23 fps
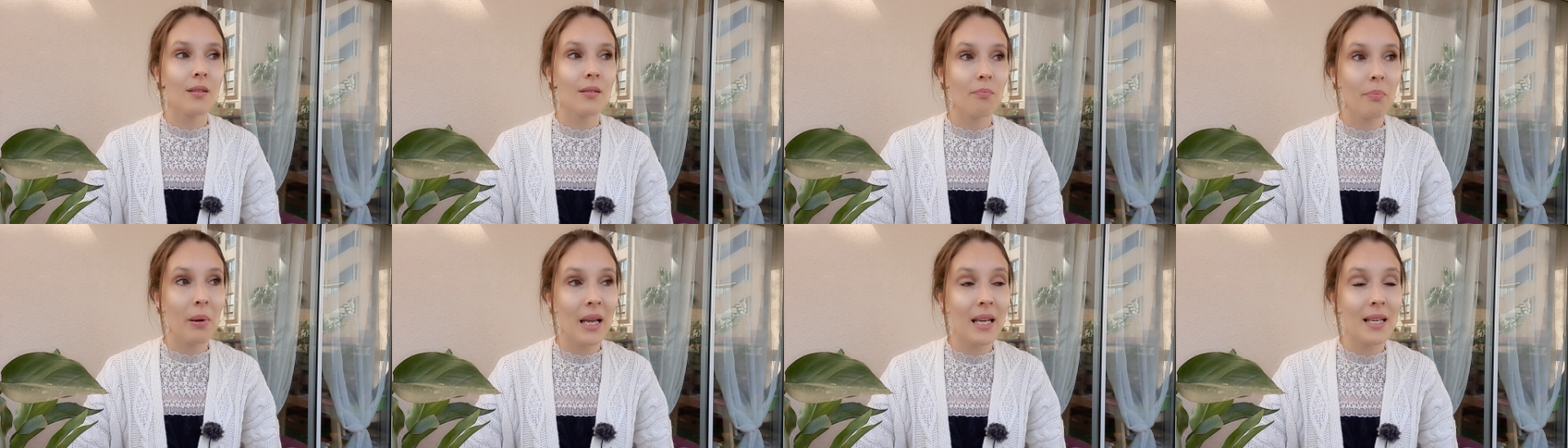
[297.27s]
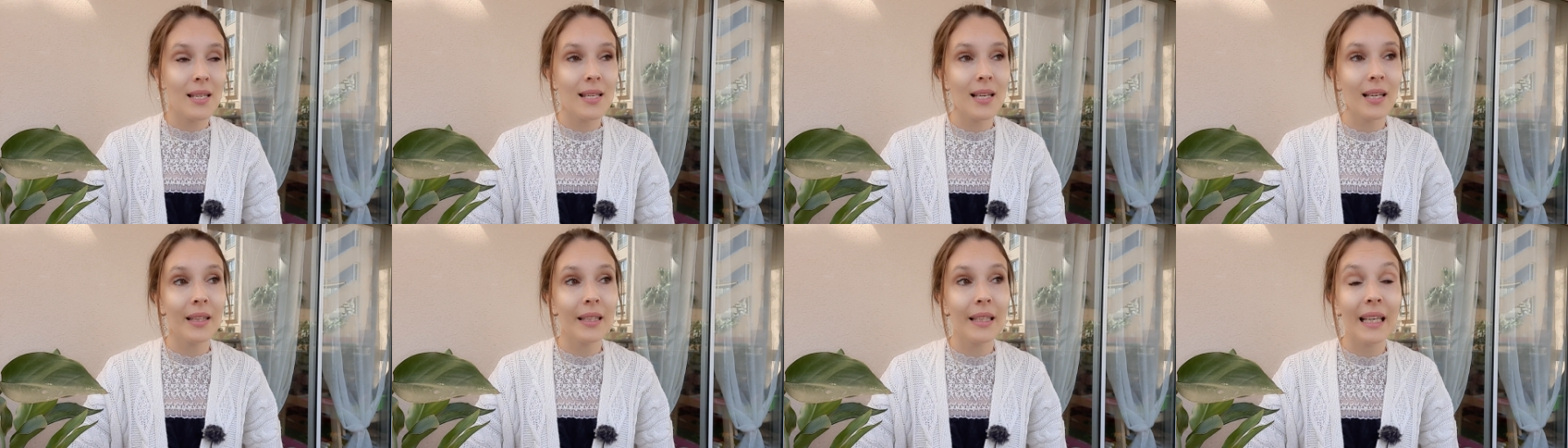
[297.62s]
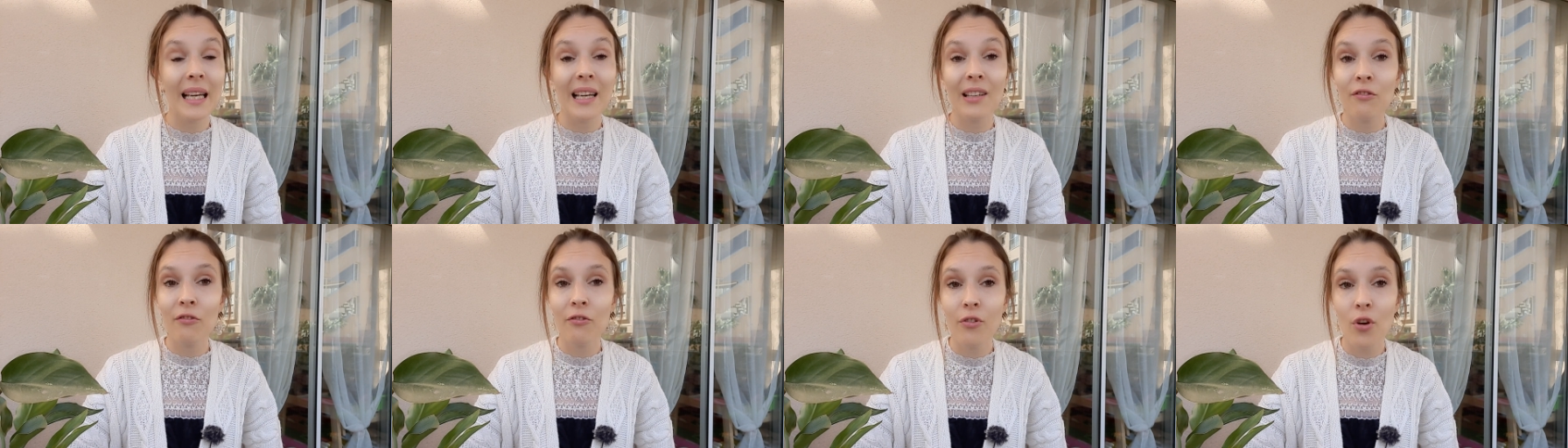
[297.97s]
basically
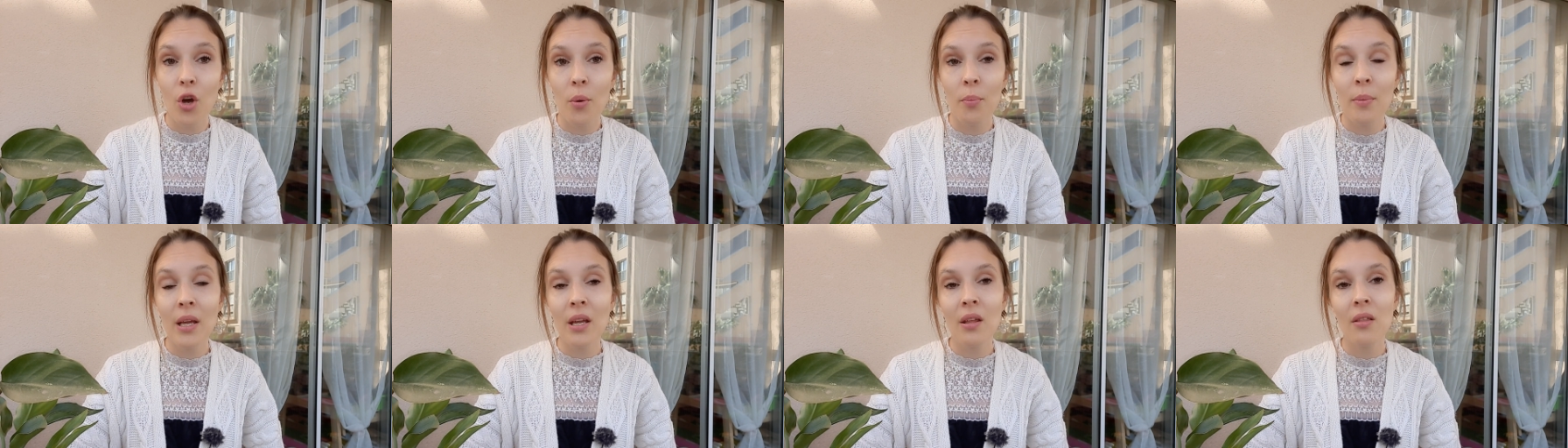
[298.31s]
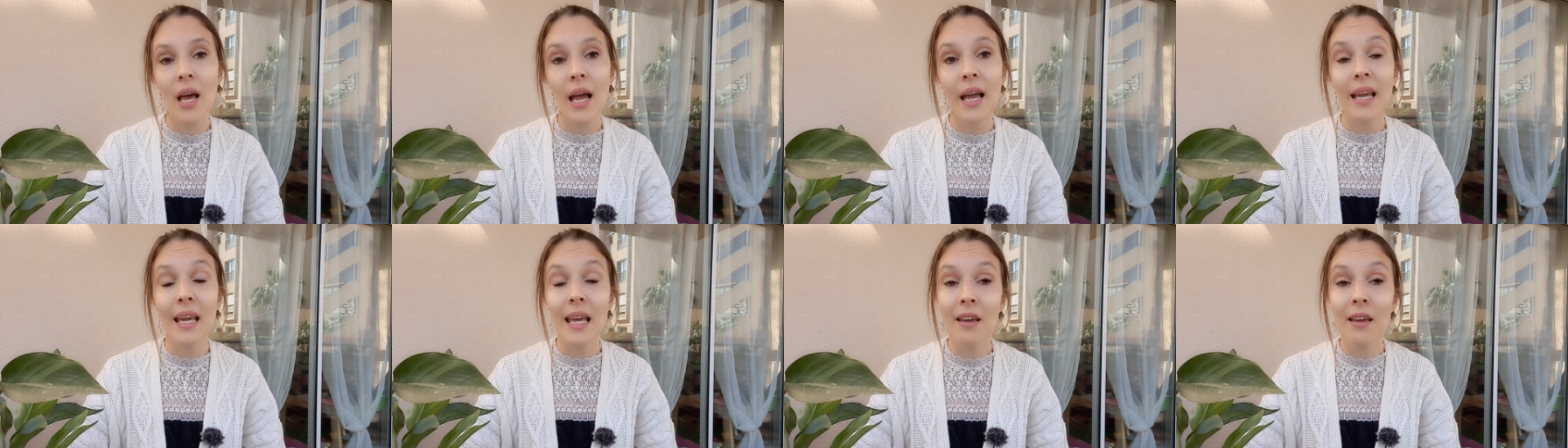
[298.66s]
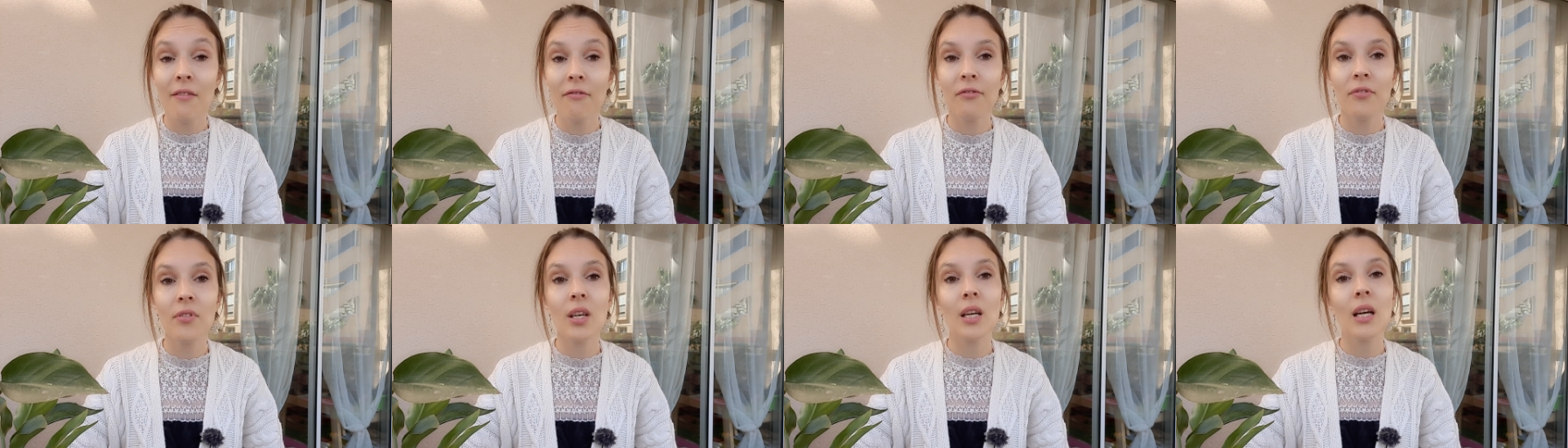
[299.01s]
confirming that
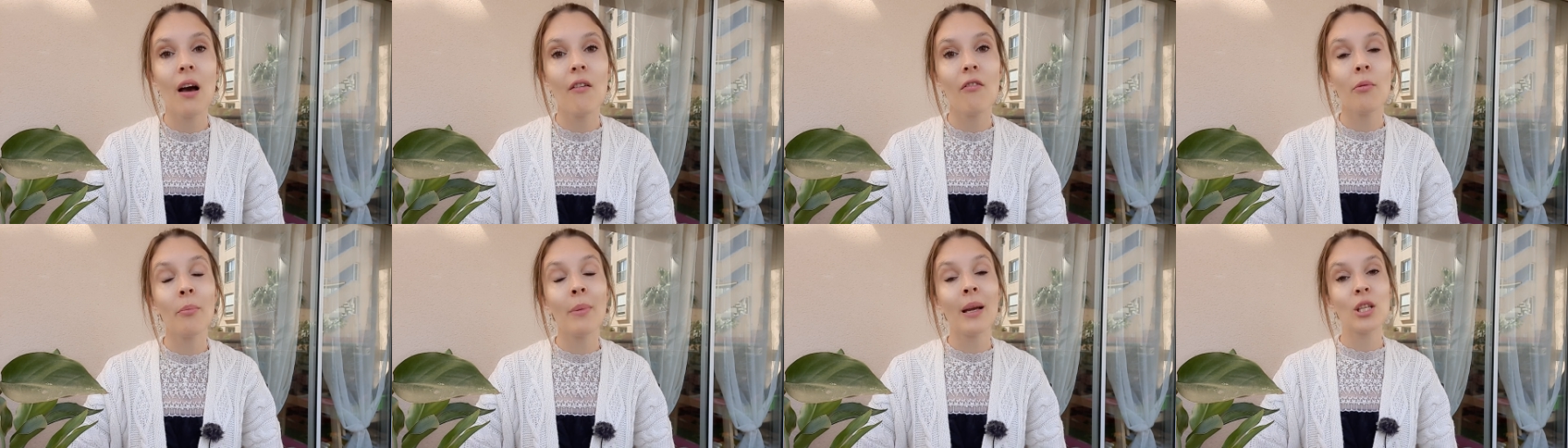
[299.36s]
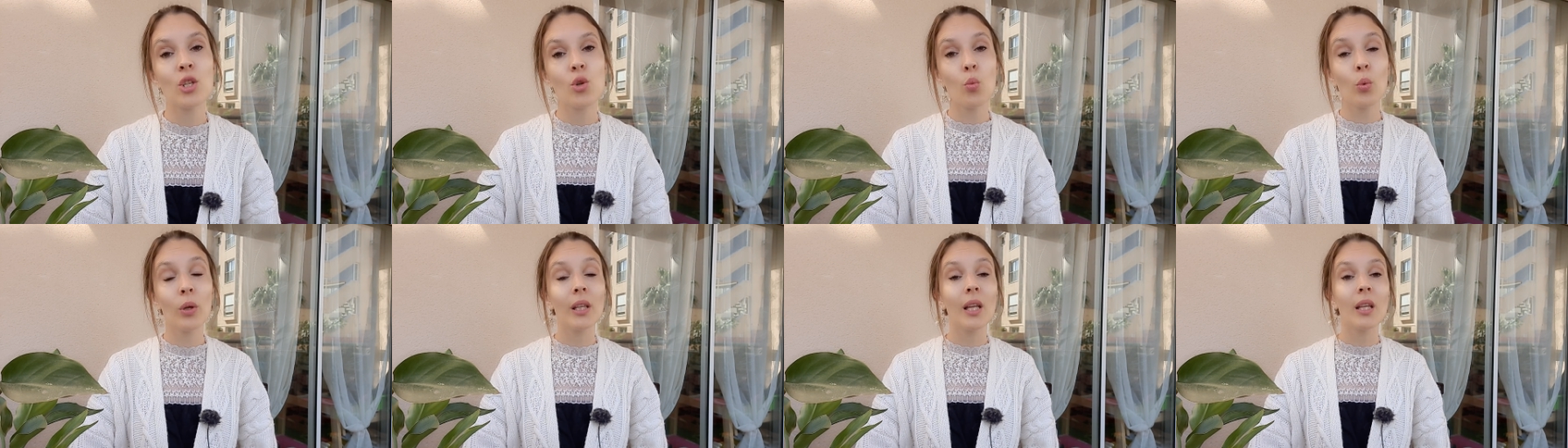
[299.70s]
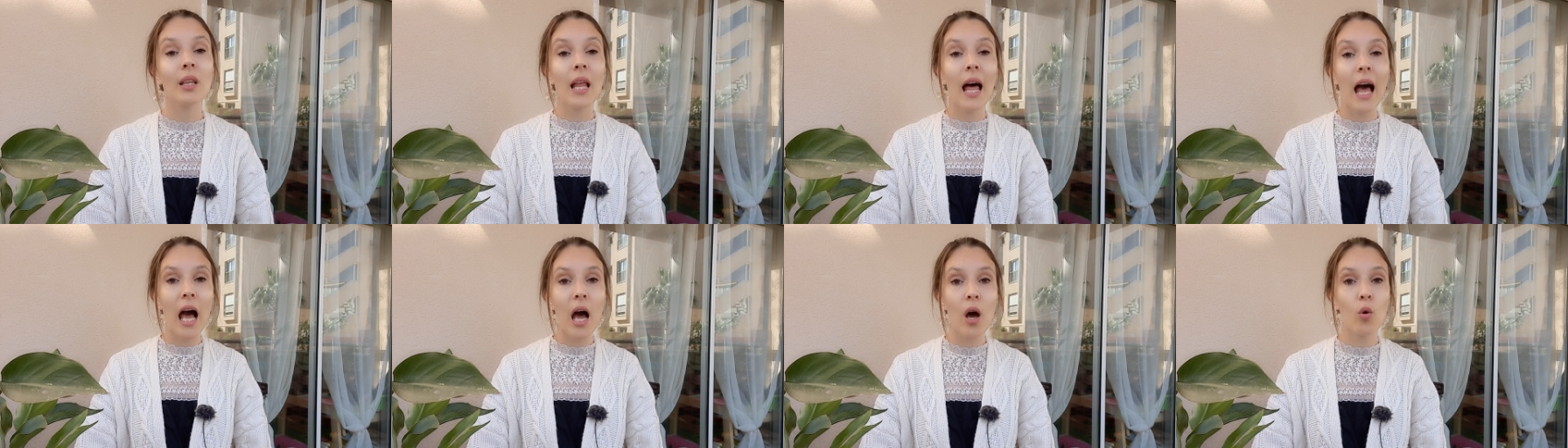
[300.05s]
if the government will
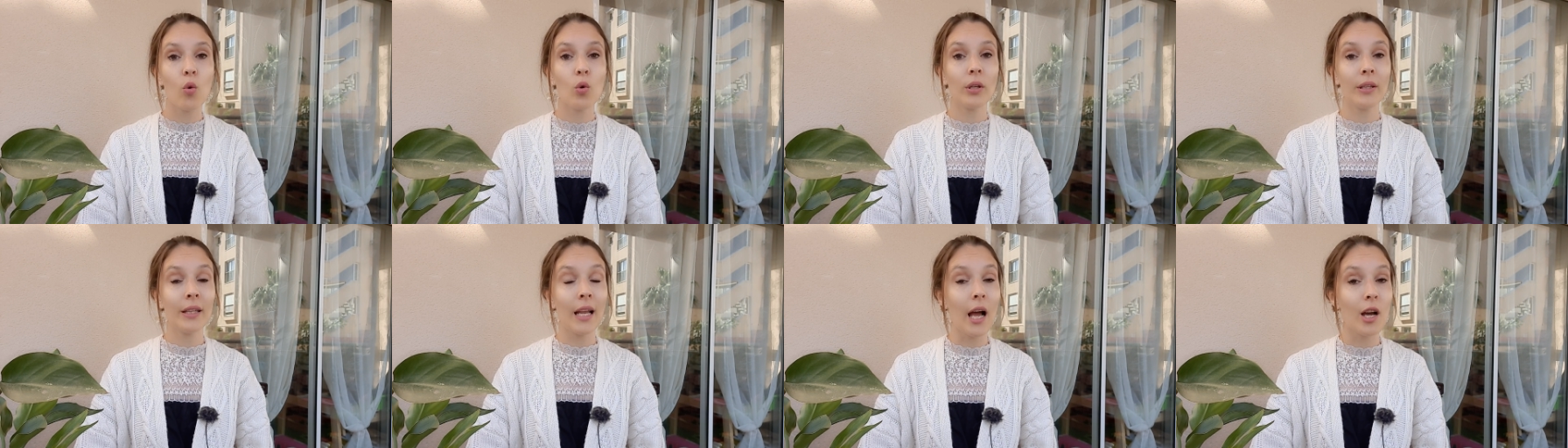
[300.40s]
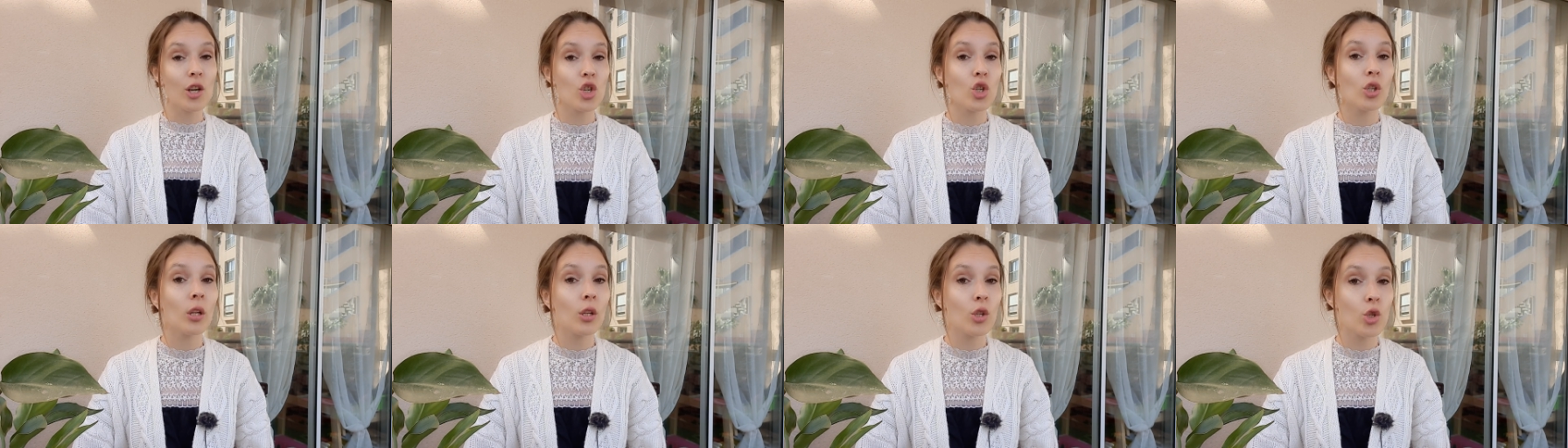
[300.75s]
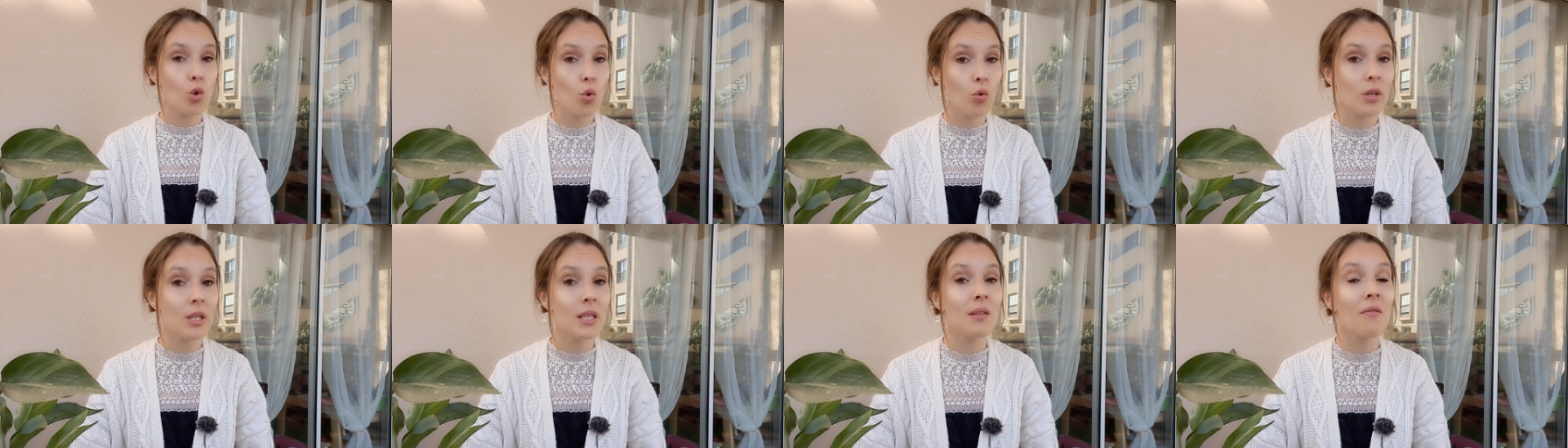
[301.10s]
allow national
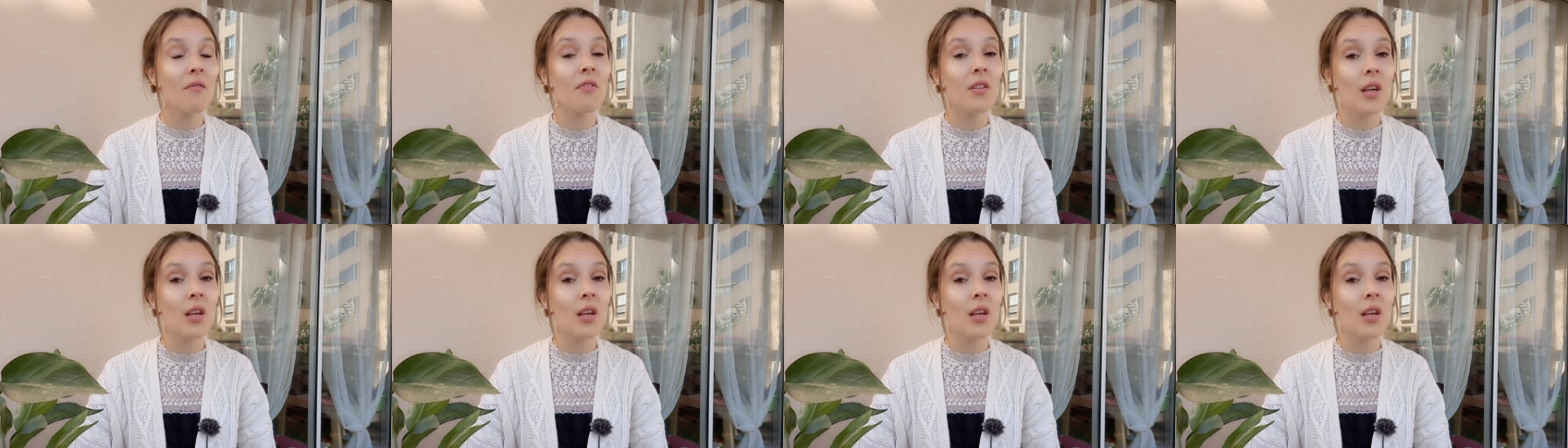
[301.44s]
tourism,